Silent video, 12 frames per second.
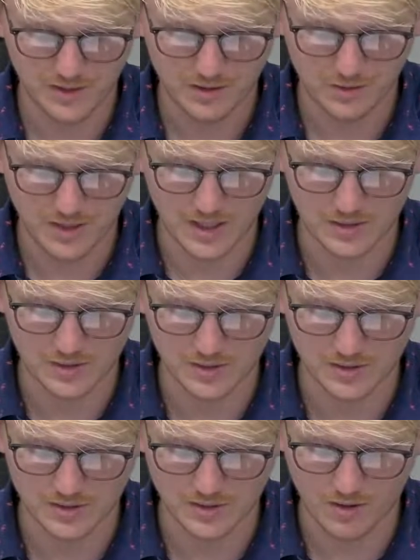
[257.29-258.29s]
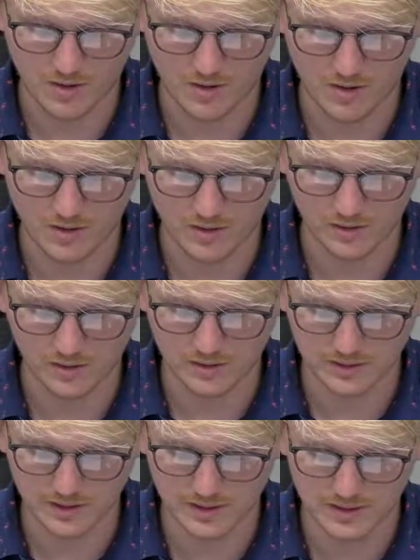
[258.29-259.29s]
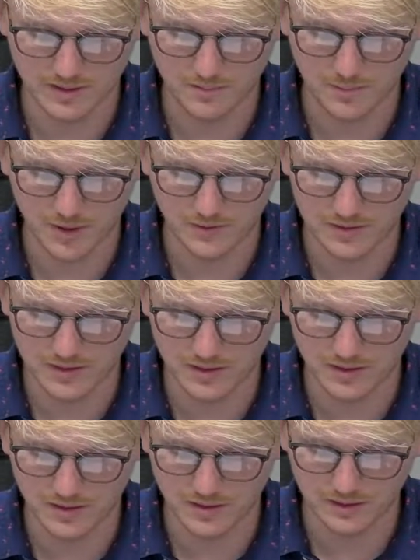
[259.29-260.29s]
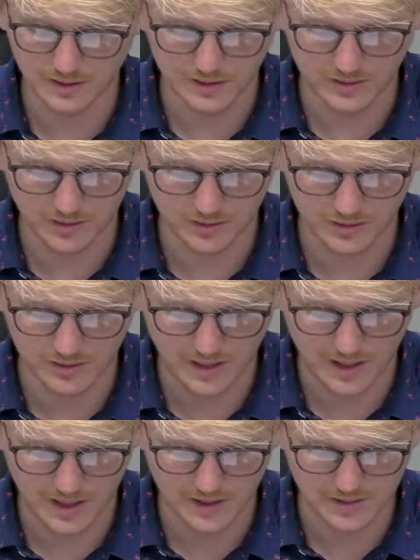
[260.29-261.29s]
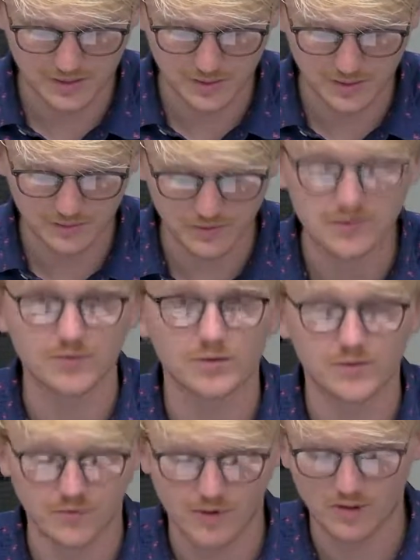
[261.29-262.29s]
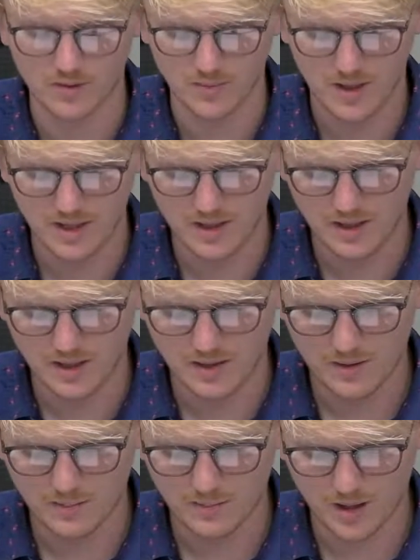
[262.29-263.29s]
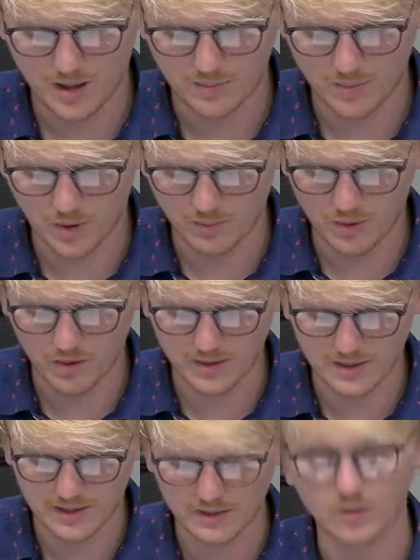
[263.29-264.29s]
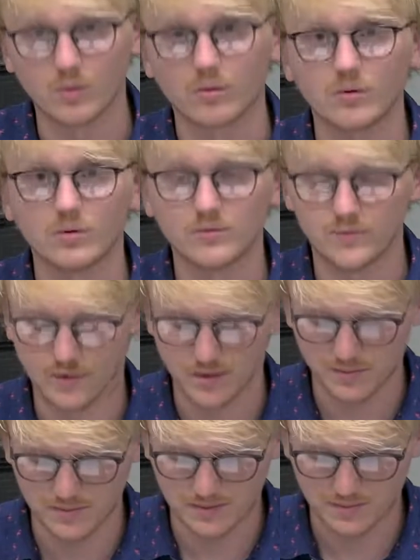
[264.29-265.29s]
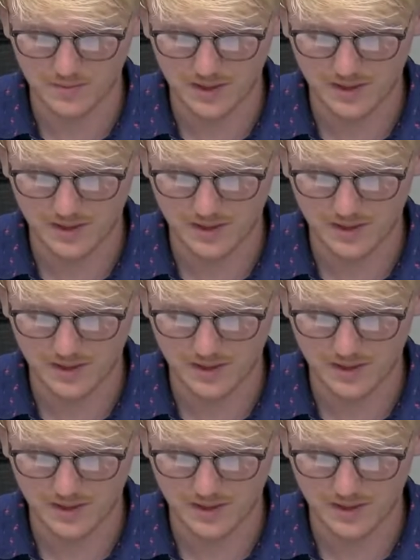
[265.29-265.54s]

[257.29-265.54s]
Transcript: Locations are Lake Belvedere, Lake Darling, ISU Research Farm, Mar Park, and local farms.